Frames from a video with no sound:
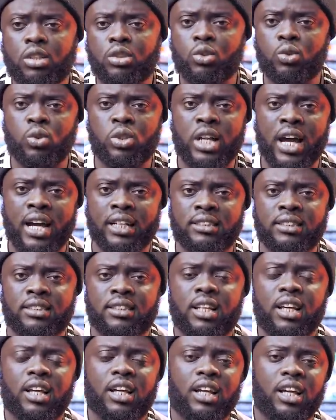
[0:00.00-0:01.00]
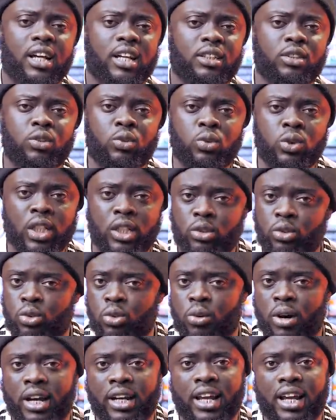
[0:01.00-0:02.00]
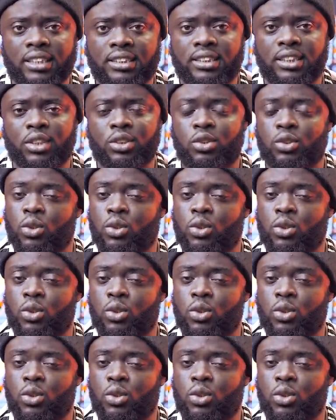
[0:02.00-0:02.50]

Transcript: do that. And do the do what I say.